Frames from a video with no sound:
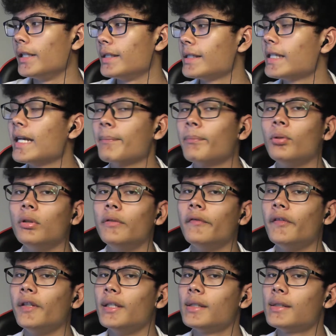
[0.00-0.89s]
example of
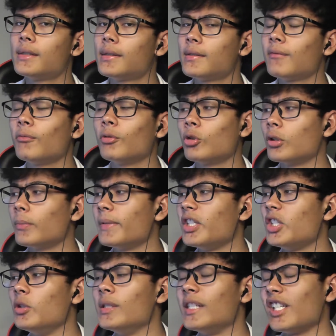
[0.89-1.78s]
this, we're going to be
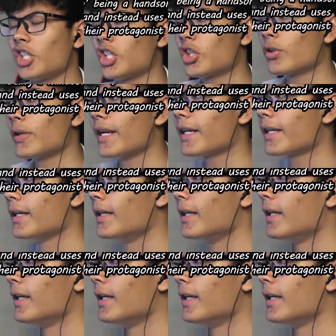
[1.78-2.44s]
using Shrek,